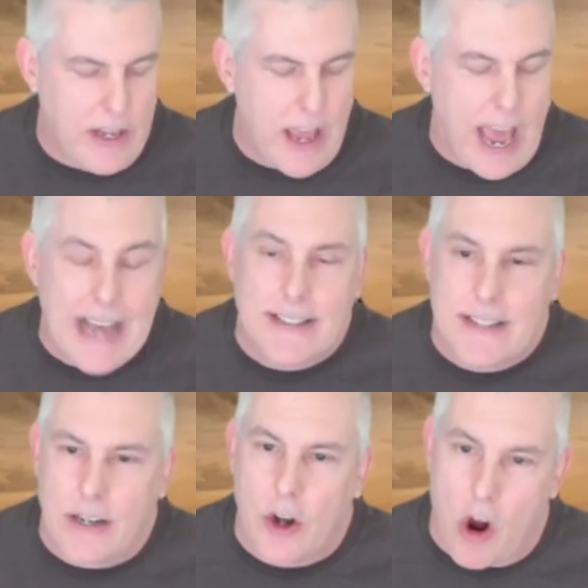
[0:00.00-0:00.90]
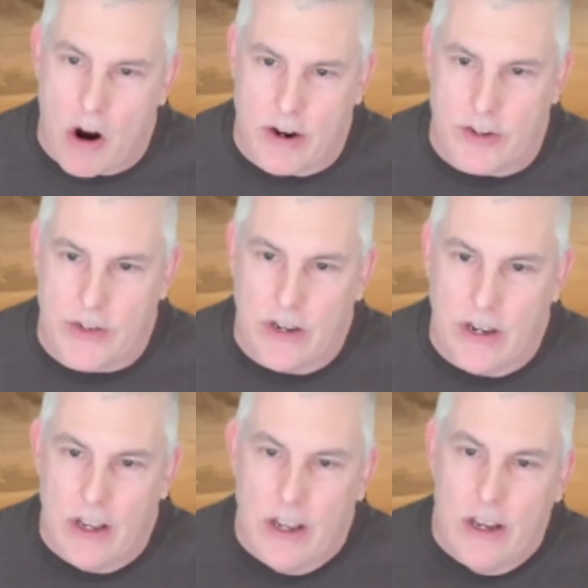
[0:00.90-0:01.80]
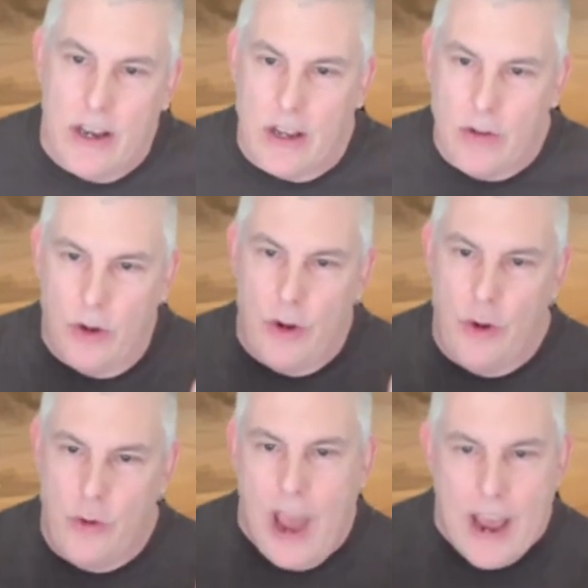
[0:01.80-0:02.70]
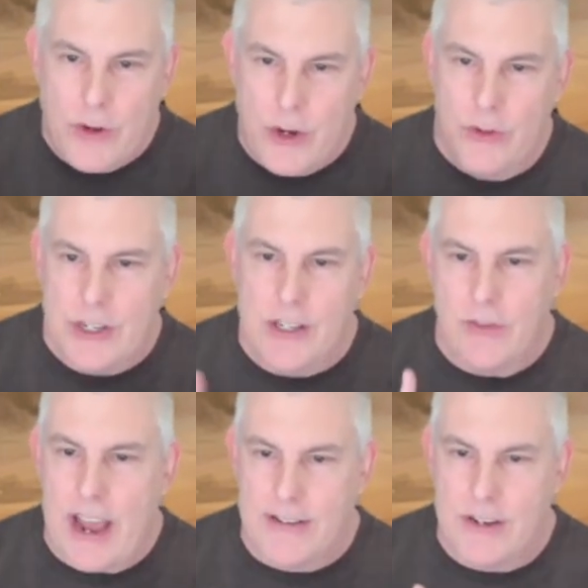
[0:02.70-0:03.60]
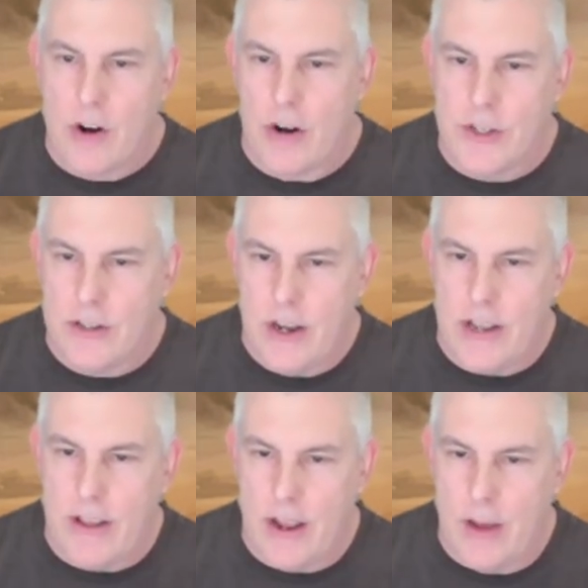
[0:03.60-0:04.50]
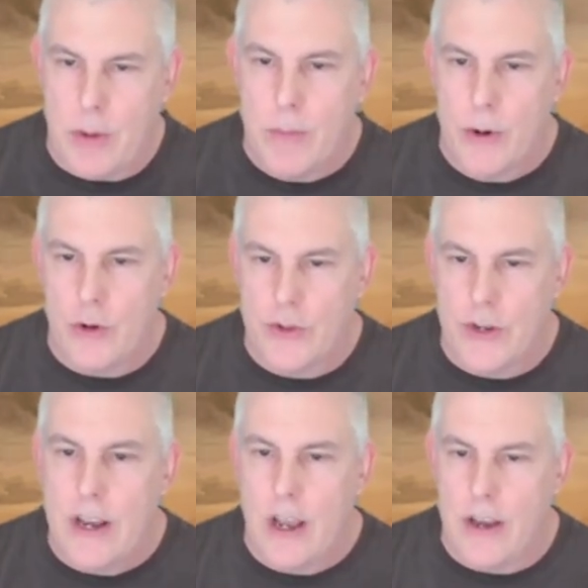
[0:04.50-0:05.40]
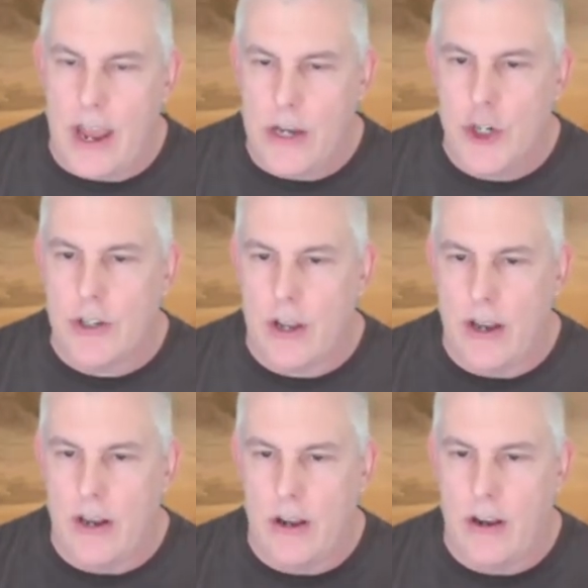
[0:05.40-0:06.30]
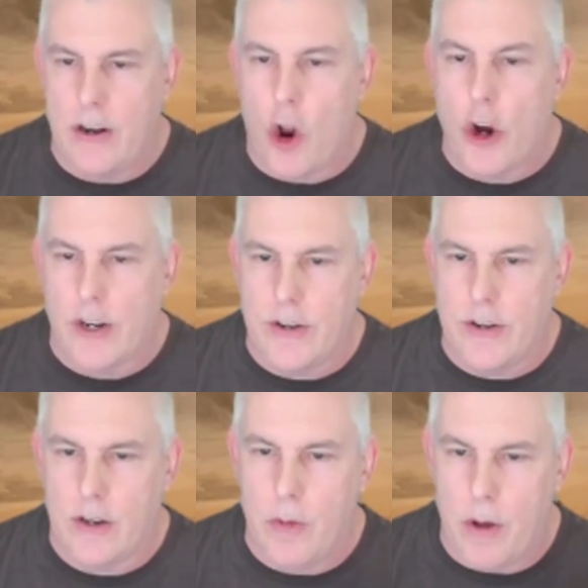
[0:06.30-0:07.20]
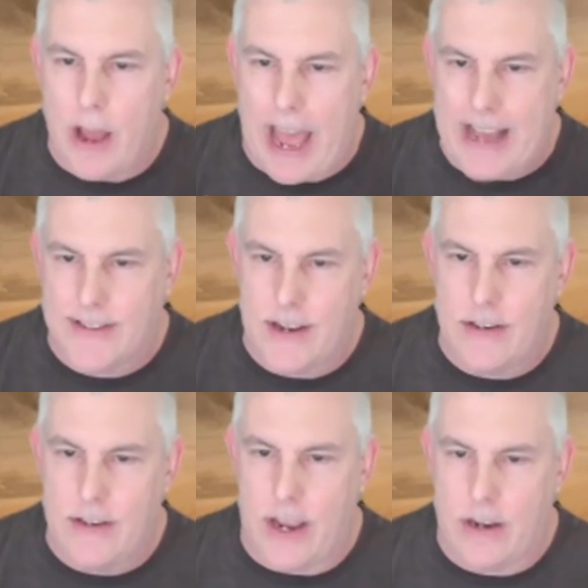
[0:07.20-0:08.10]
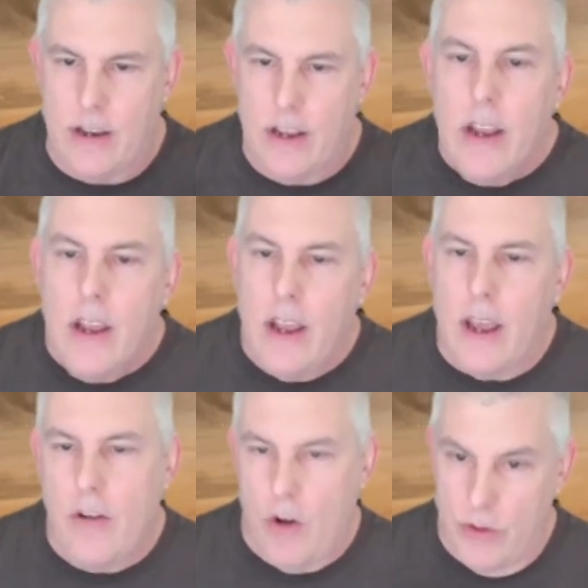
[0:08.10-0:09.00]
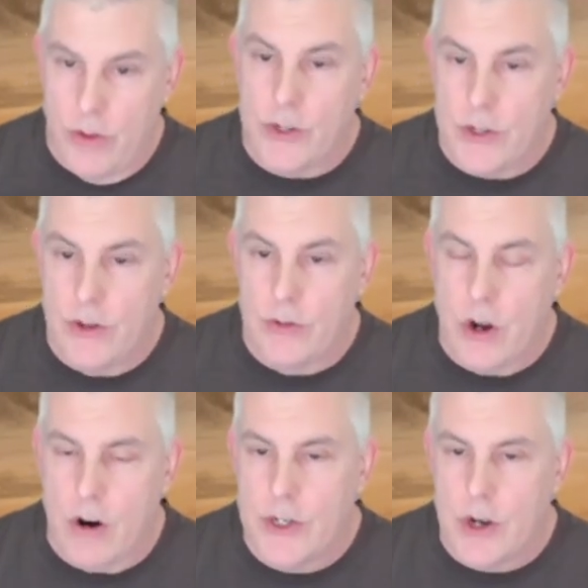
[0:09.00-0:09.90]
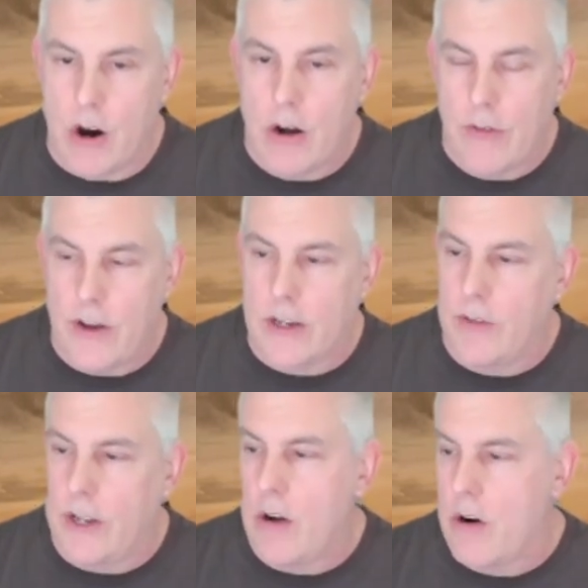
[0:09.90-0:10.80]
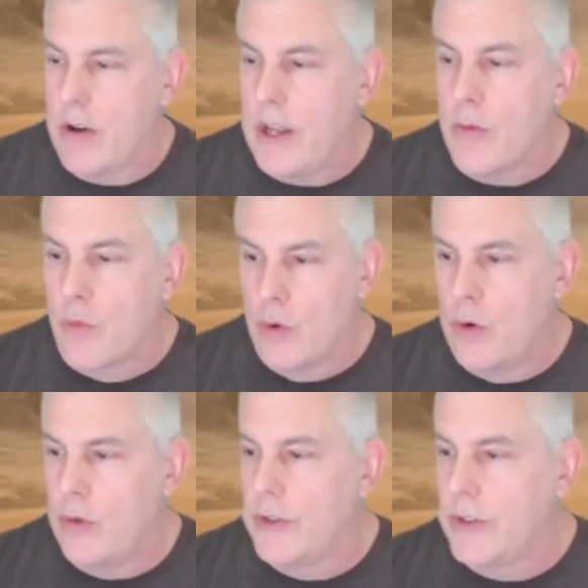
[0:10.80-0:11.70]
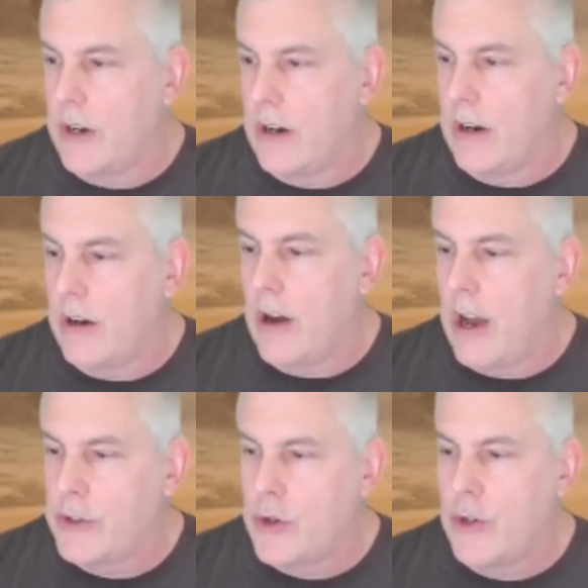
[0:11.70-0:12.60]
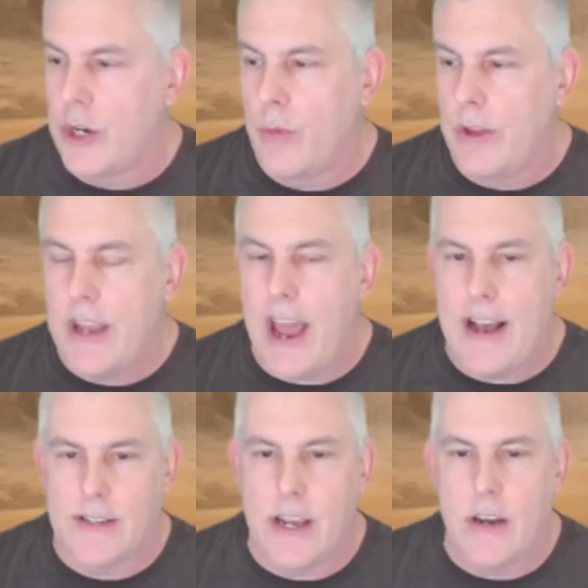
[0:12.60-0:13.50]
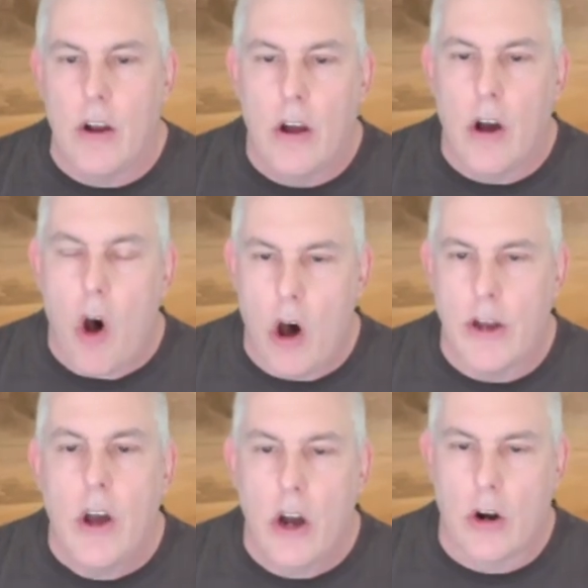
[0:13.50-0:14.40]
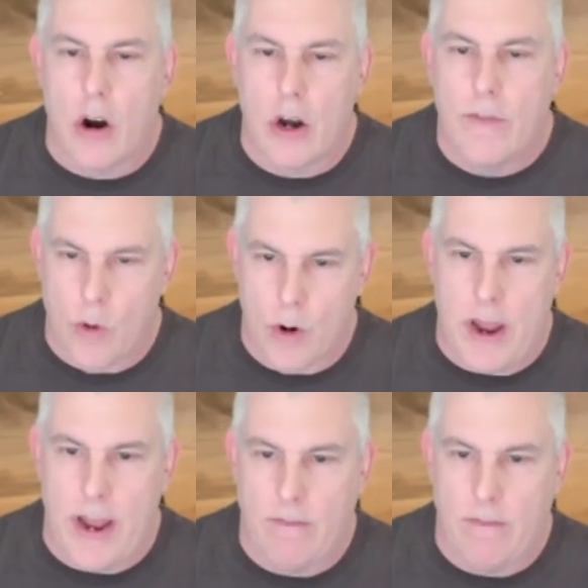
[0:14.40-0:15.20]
asset cards. Now, you have two sets of asset cards today that have been produced: an agent and an architect asset deck. And all those cards are effectively are the rules associated with the asset on a card format.